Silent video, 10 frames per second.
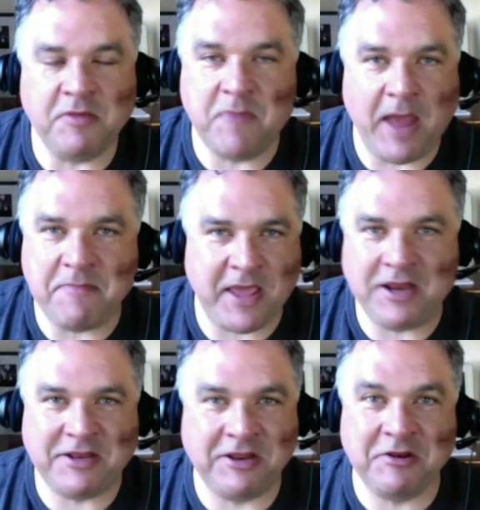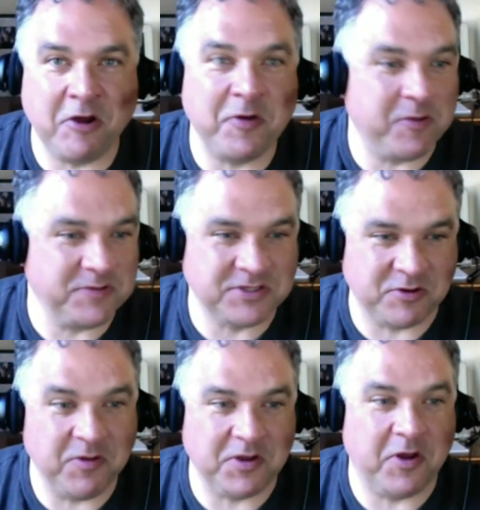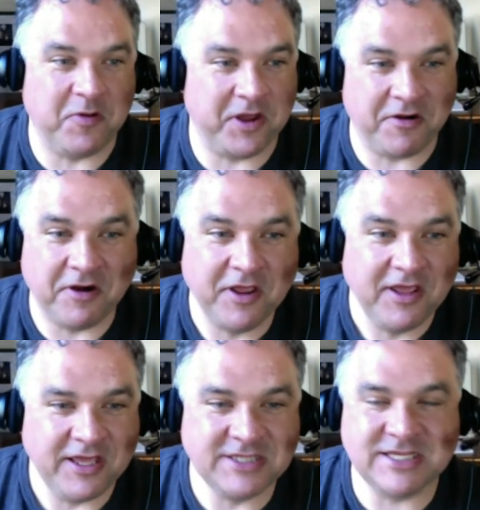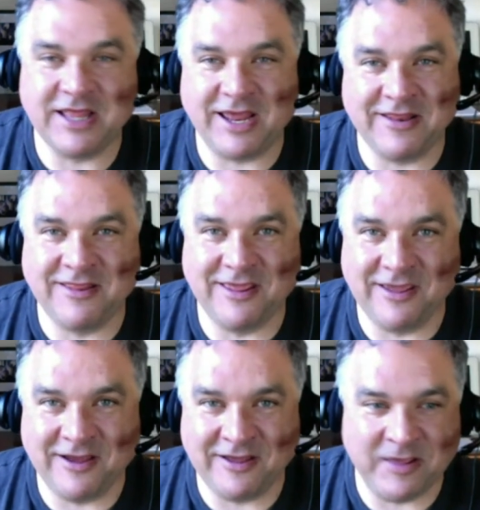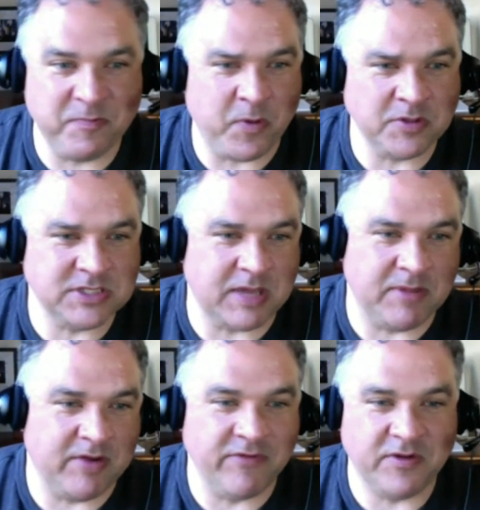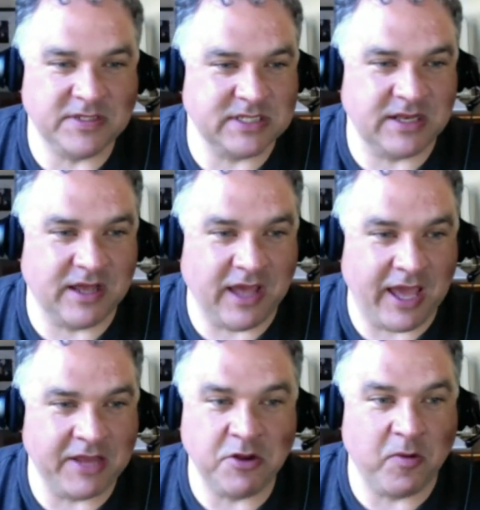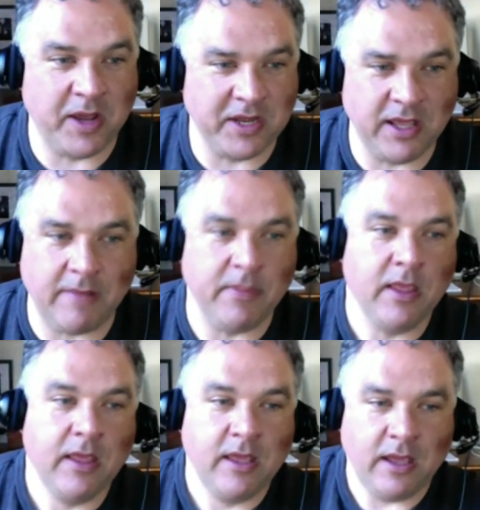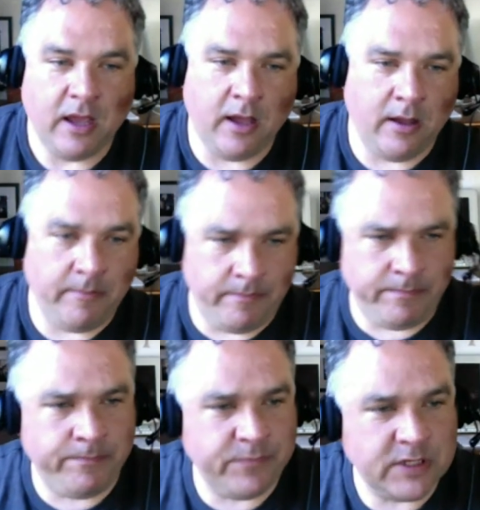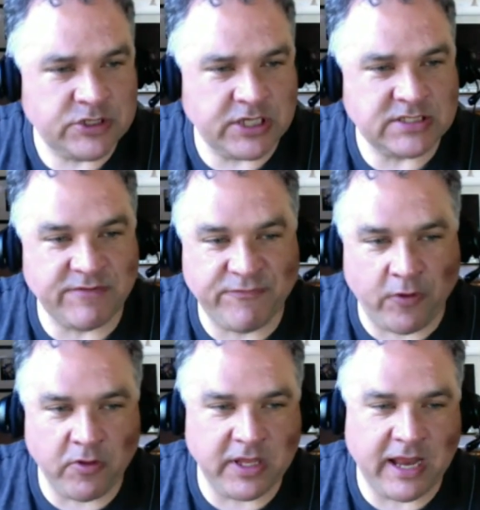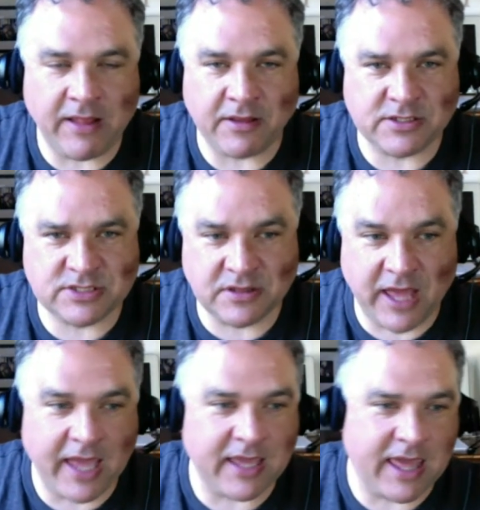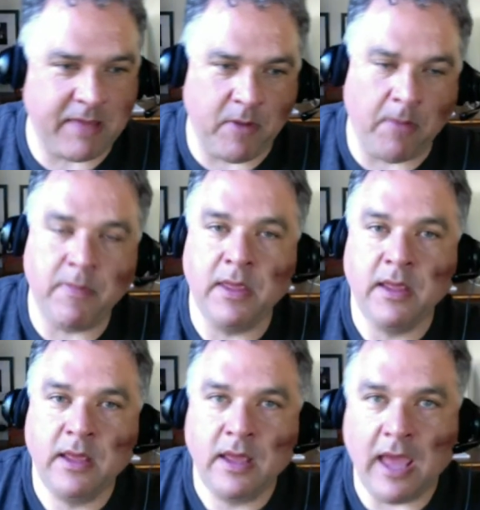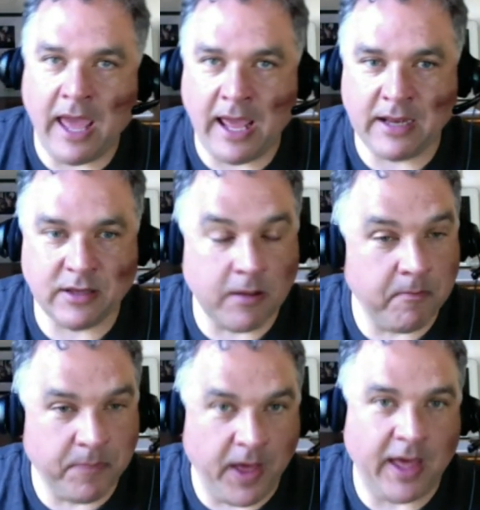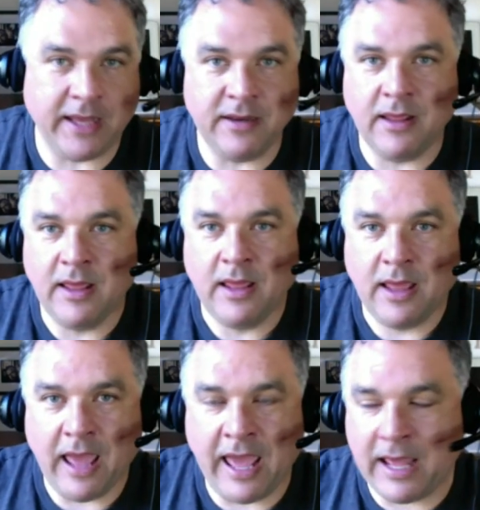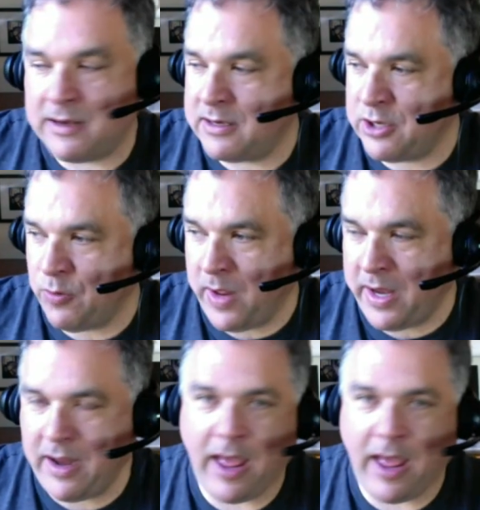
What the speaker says: Matt Manning didn't know he was throwing a no-hitter. He said that in the post-game interview. He said, I had no idea. Jason Foley and Alex Lange came up and combined. And you know what?